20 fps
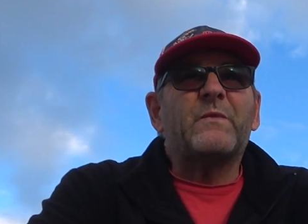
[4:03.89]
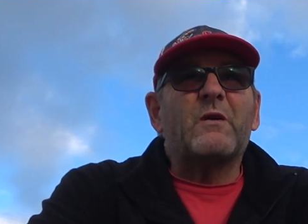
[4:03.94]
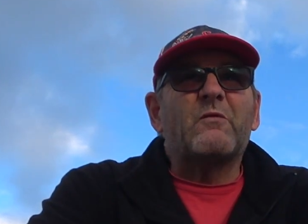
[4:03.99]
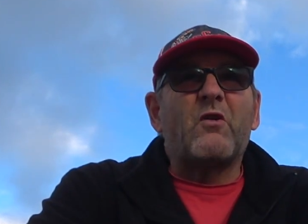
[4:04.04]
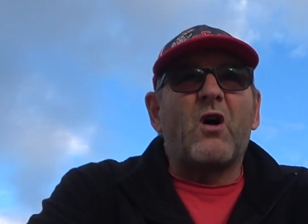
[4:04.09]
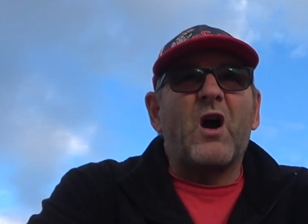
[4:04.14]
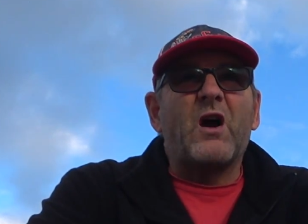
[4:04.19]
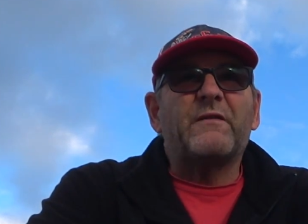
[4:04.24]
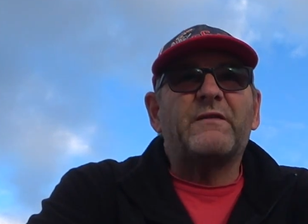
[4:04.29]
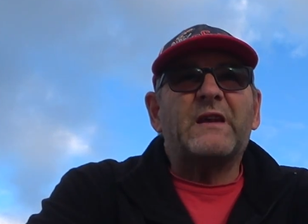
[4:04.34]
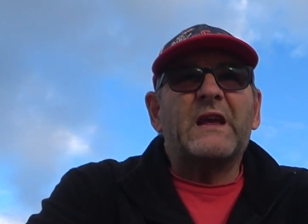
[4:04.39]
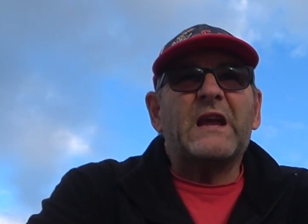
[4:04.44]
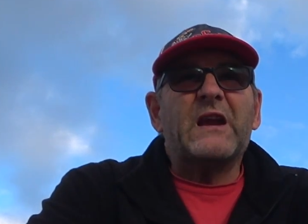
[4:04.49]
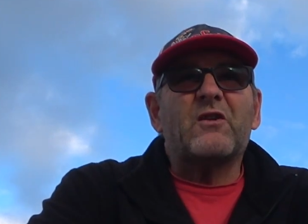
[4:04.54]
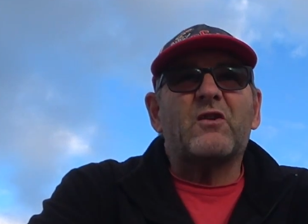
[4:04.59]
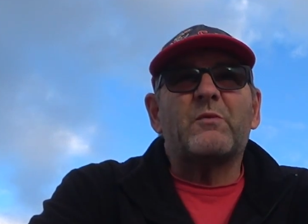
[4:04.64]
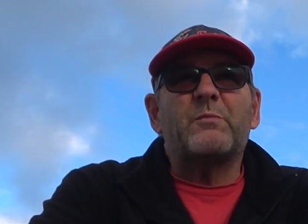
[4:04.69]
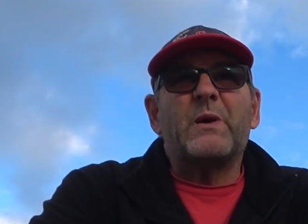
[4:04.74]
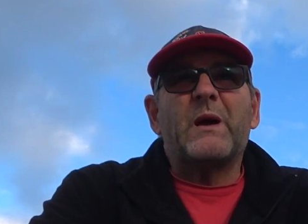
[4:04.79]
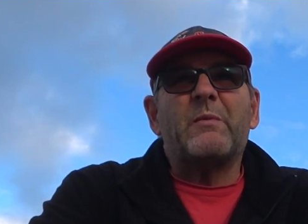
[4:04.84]
arrived
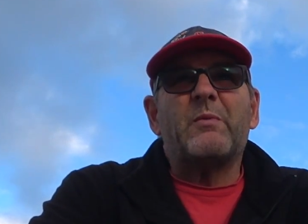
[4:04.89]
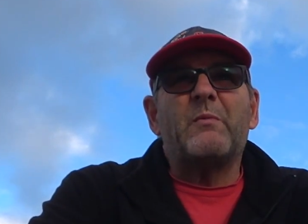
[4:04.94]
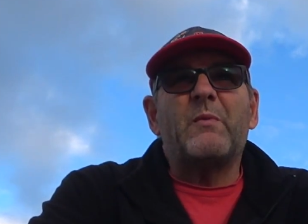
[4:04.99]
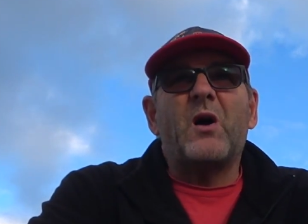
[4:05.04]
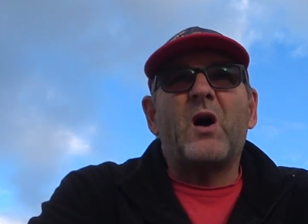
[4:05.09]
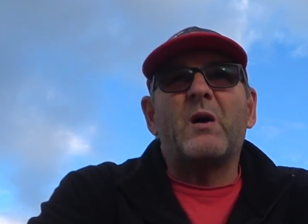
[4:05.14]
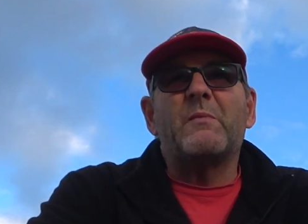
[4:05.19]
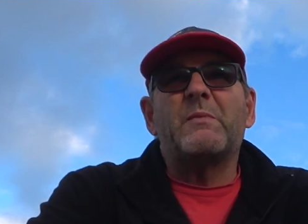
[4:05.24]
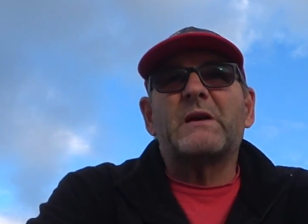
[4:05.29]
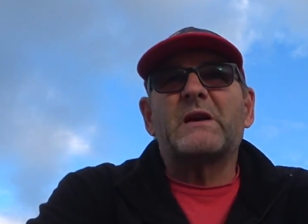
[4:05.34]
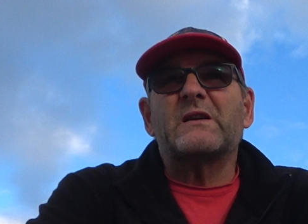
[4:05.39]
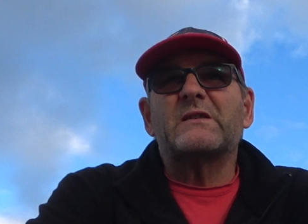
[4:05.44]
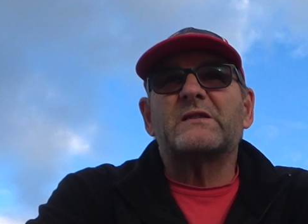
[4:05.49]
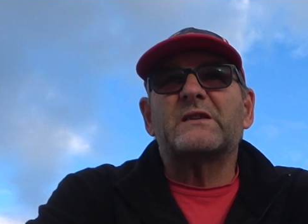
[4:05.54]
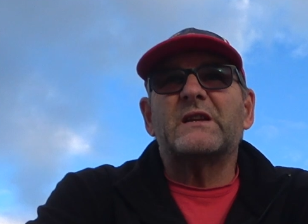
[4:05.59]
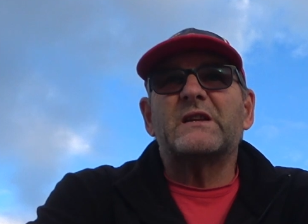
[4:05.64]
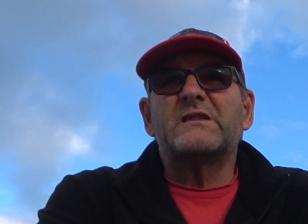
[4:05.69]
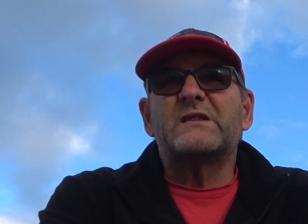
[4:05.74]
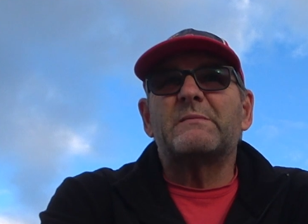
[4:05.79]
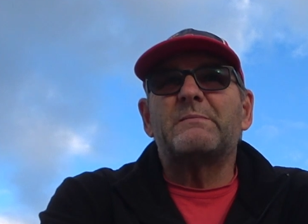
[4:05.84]
here at Papamoa because
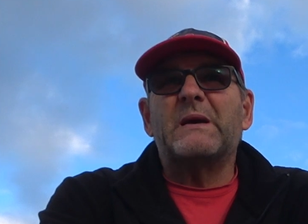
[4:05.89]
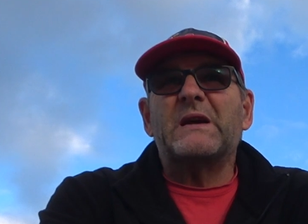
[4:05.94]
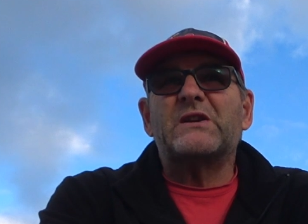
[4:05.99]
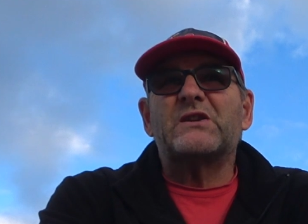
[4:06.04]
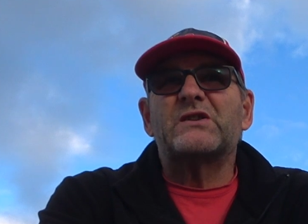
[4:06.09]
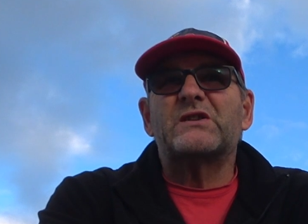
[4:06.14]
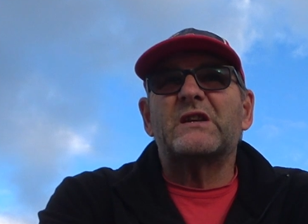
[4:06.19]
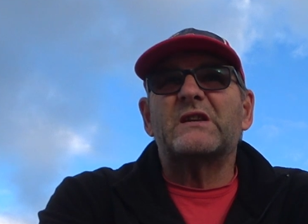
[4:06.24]
it is a beach